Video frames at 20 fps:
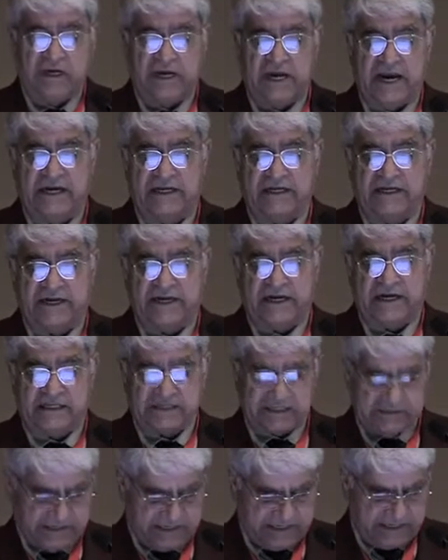
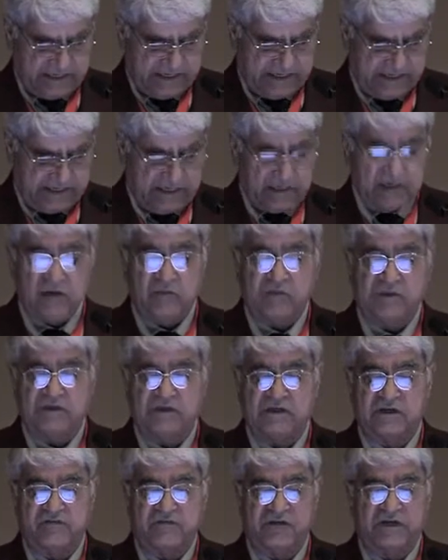antioxidant and
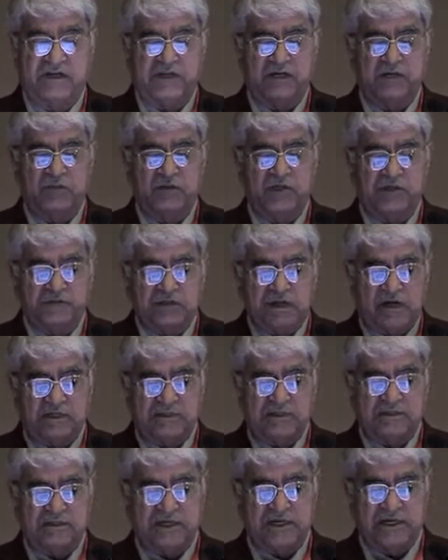inhibitor of NADPH
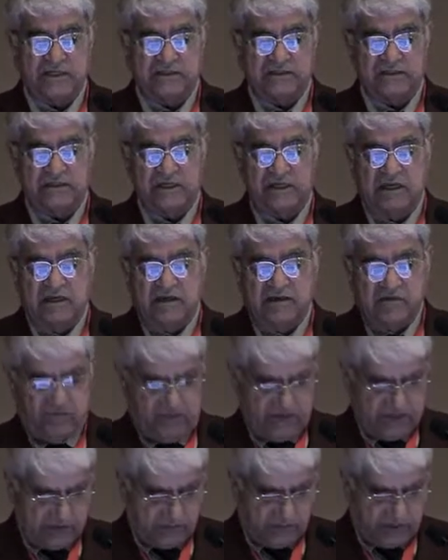oxidase.
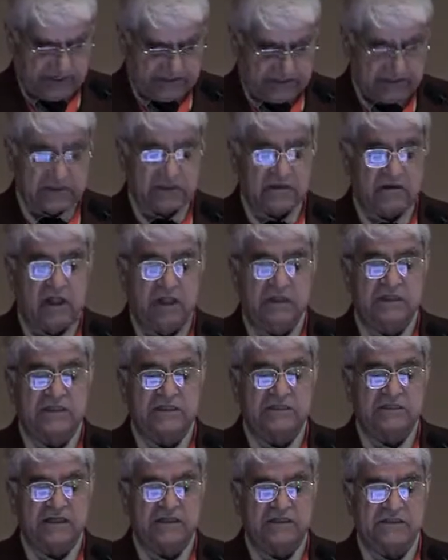We deposited all
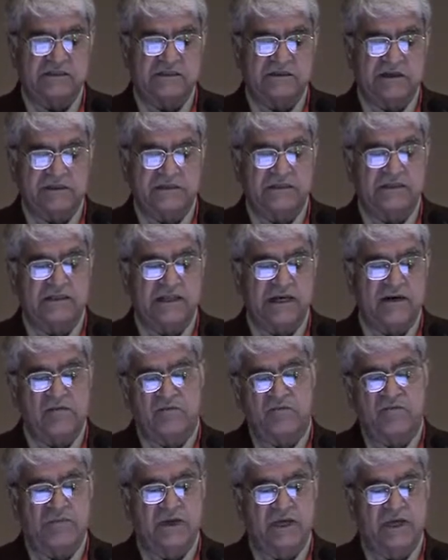these crystals in
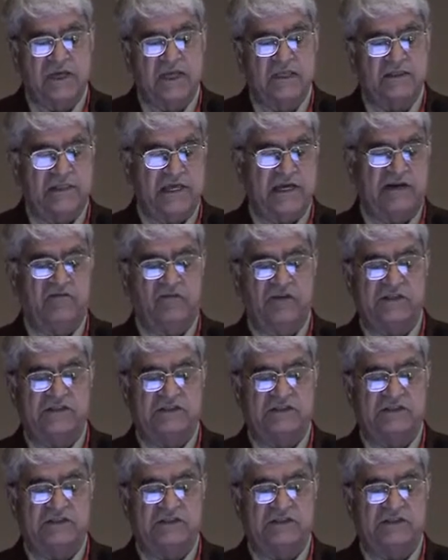them. Then we